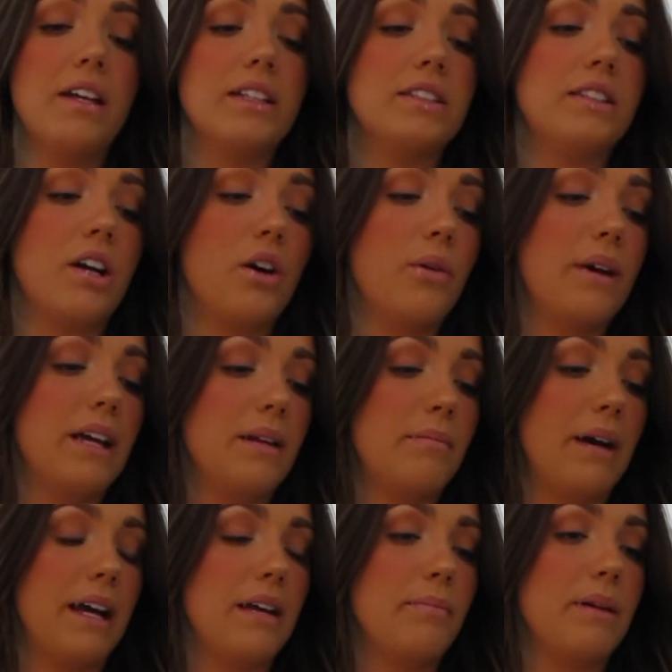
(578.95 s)
So in
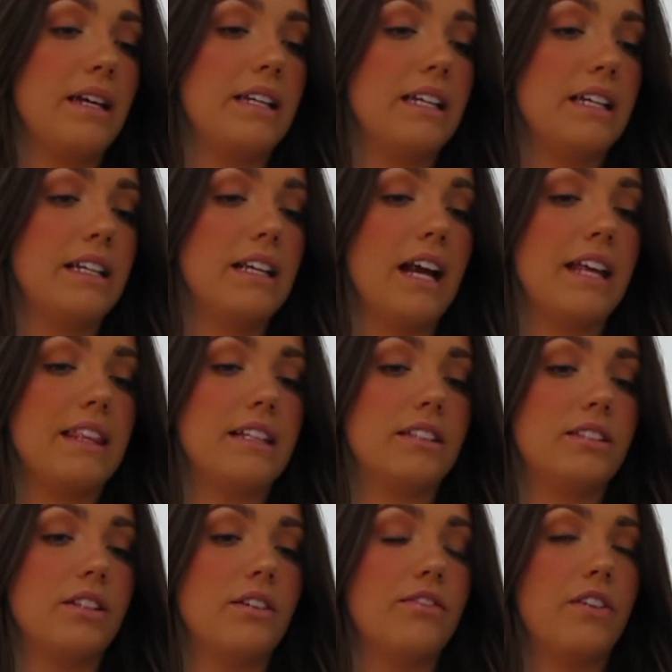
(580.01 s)
my opinion, I think
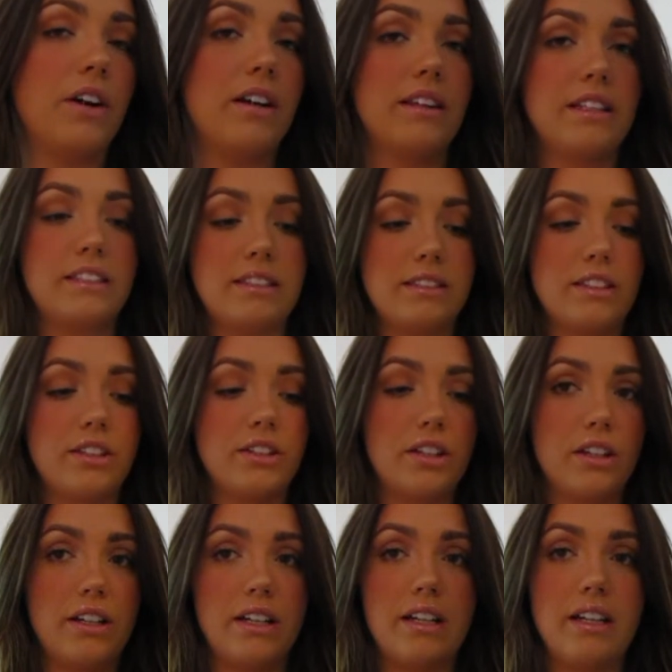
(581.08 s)
so far this is a
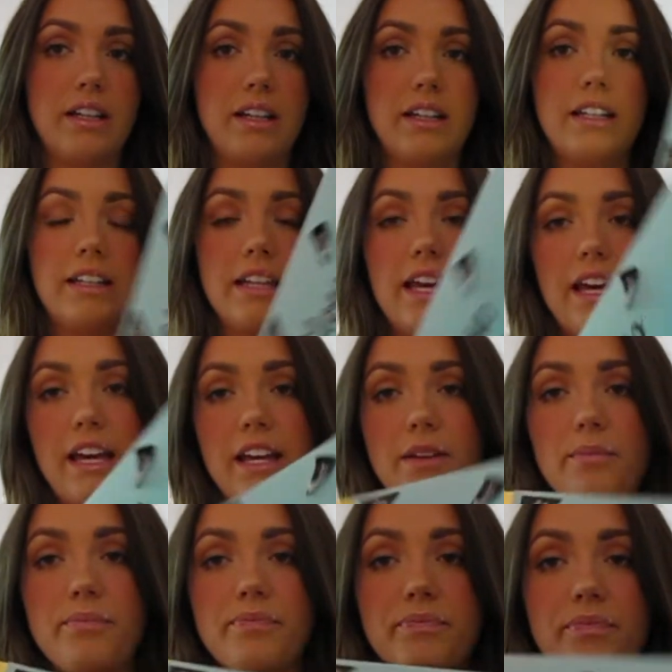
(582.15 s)
good kit.
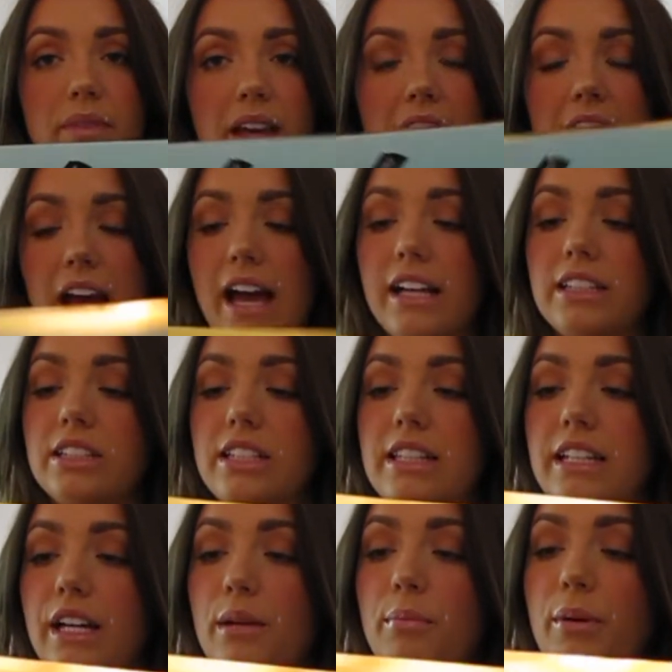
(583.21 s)
I actually
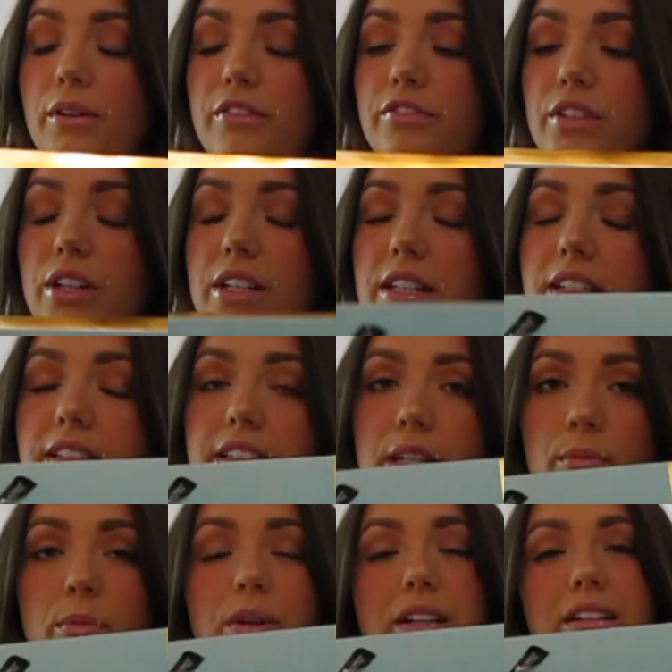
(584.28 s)
think I preferred the
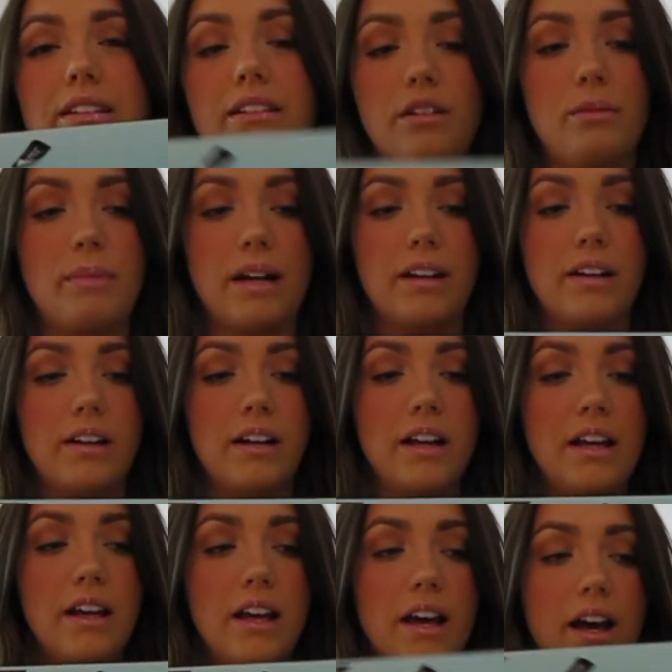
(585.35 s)
lip one a little better.
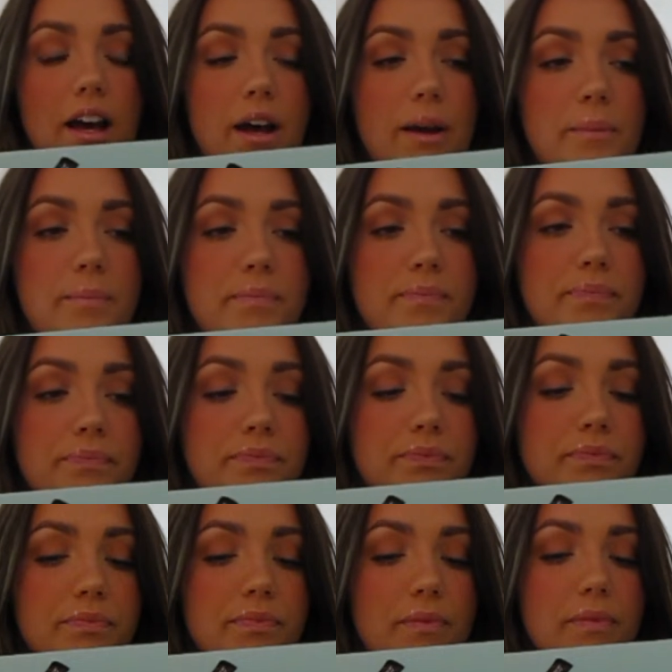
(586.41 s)

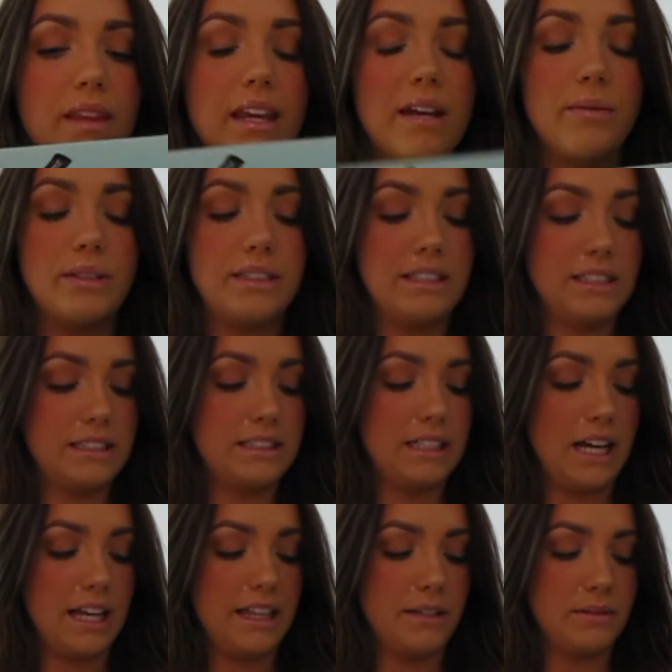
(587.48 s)
It was just,
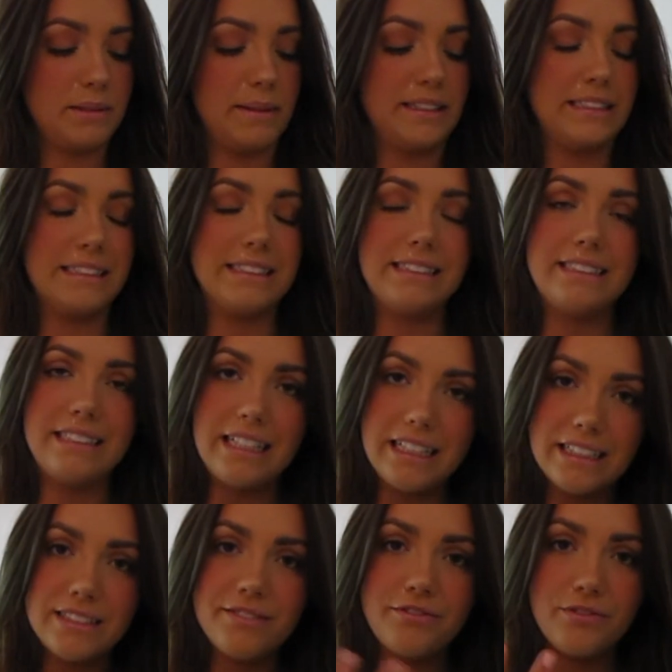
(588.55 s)
I think it was about
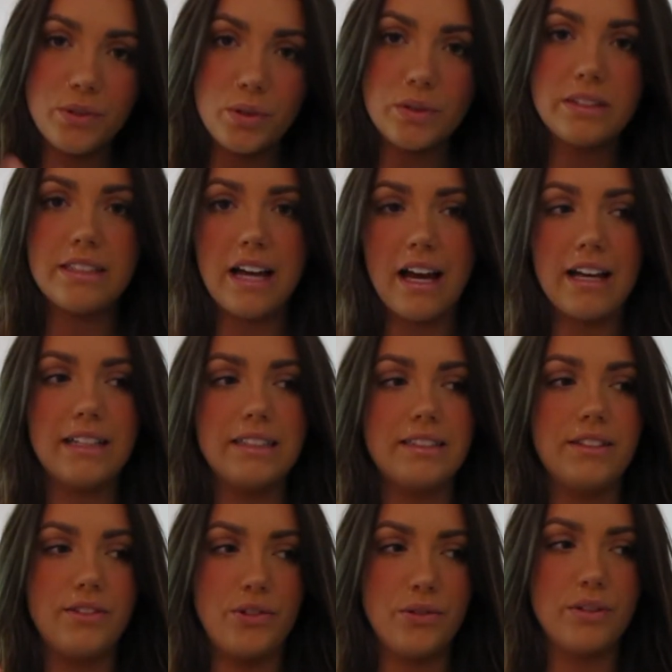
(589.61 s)
6 full-size
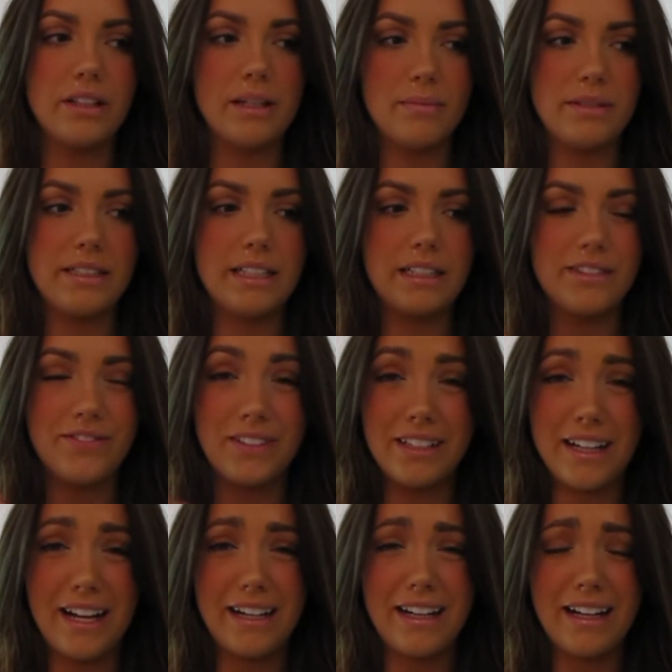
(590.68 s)
nude lipsticks for
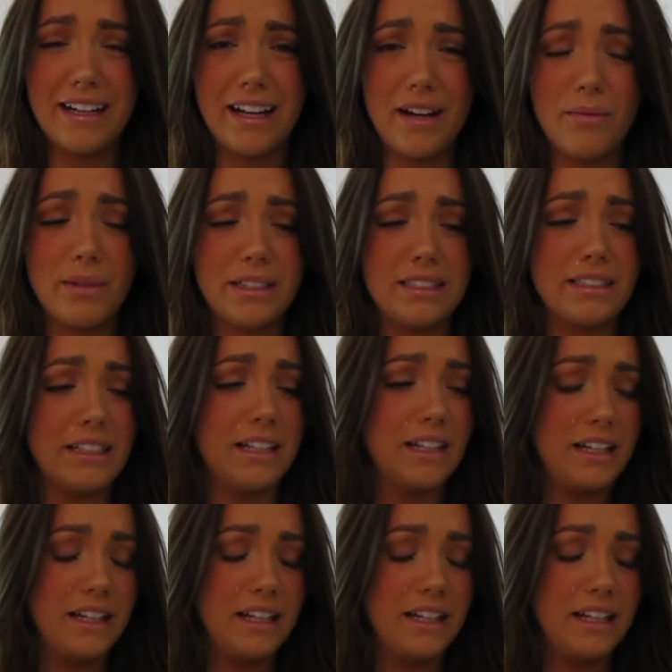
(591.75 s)
$9.99, which